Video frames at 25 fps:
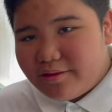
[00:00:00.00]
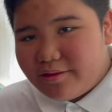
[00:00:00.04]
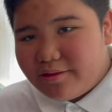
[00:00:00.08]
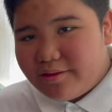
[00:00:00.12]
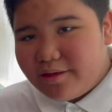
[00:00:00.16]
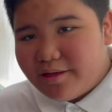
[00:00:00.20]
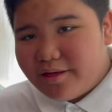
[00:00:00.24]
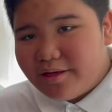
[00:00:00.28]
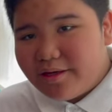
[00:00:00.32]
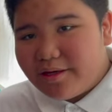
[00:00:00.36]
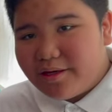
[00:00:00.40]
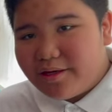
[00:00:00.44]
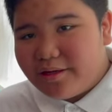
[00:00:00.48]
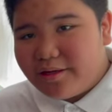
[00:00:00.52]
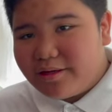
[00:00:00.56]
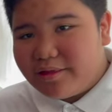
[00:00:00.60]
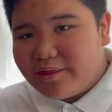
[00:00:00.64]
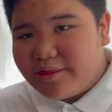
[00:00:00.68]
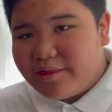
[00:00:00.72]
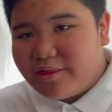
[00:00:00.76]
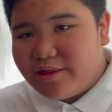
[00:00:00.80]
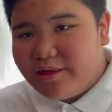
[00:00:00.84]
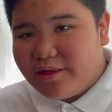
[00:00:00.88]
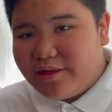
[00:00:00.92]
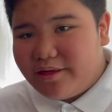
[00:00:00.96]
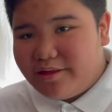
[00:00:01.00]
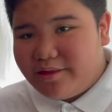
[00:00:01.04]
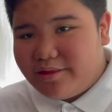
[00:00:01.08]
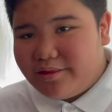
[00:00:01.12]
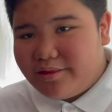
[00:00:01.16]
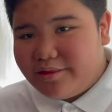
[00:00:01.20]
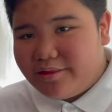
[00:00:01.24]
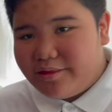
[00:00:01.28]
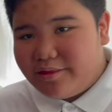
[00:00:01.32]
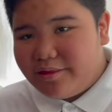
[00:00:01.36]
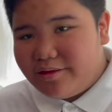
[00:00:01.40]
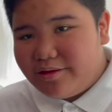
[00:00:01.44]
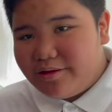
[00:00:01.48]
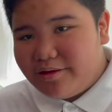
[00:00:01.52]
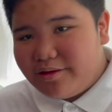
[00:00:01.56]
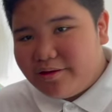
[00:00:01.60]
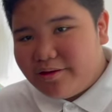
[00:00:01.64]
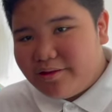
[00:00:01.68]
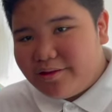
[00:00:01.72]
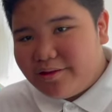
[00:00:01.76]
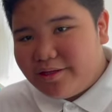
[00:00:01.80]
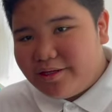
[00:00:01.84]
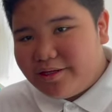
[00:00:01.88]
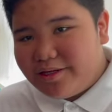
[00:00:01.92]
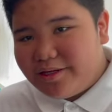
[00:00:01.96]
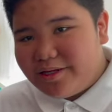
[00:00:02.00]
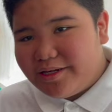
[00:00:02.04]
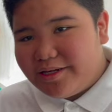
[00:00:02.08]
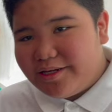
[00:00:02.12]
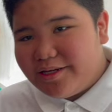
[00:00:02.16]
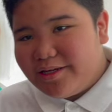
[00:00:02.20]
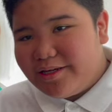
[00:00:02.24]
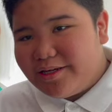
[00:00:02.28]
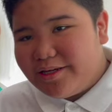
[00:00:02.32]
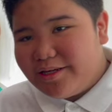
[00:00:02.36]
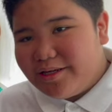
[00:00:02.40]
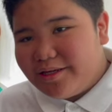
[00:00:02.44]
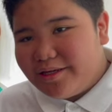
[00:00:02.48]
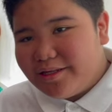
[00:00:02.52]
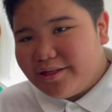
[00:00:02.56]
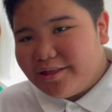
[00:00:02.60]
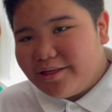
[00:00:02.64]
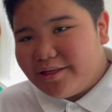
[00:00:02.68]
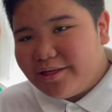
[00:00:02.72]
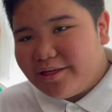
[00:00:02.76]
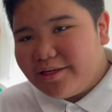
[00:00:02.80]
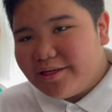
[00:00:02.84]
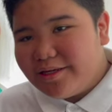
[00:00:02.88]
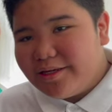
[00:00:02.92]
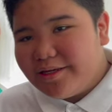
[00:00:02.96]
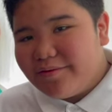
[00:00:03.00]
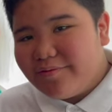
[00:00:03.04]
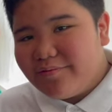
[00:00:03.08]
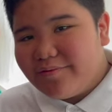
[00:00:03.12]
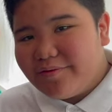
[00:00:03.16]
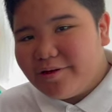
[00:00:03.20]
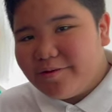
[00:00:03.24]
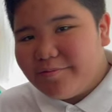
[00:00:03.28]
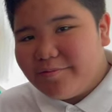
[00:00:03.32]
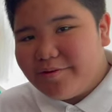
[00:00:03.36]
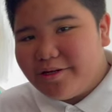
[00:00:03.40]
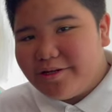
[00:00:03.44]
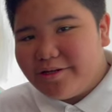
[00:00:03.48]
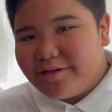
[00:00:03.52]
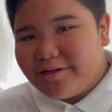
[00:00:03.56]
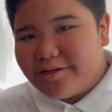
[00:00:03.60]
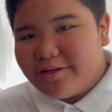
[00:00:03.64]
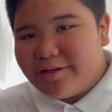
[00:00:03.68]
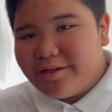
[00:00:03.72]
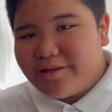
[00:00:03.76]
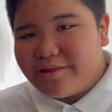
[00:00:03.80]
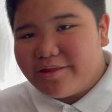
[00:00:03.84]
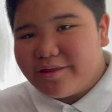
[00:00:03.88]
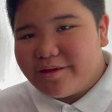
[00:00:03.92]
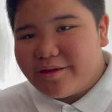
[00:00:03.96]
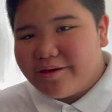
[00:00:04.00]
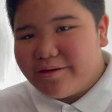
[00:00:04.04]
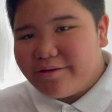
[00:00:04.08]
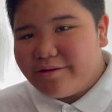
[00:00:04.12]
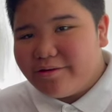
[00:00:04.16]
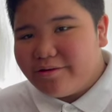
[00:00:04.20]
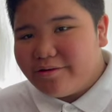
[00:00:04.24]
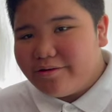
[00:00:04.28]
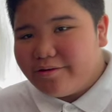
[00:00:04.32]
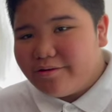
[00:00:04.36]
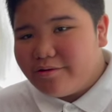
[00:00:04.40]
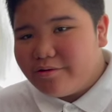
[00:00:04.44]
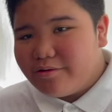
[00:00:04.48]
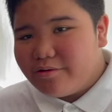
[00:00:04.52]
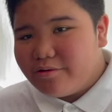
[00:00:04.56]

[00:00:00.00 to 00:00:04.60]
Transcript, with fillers: sexes. The genetic information is carried on